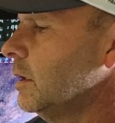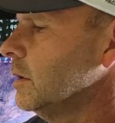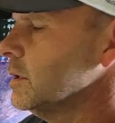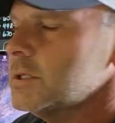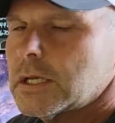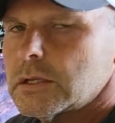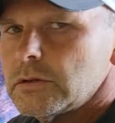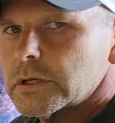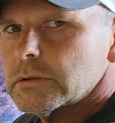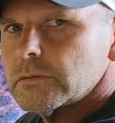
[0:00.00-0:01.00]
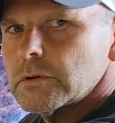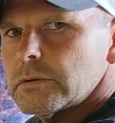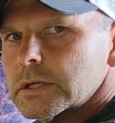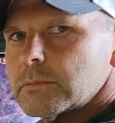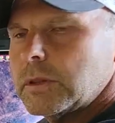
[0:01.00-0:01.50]
Let's take a look at real
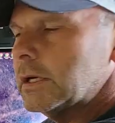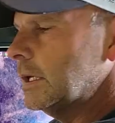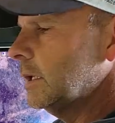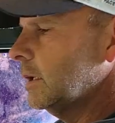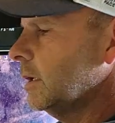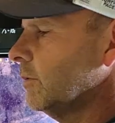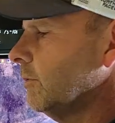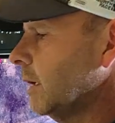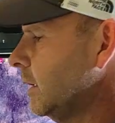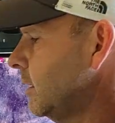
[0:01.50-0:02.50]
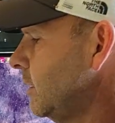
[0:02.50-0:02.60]
quick plugging it in and running the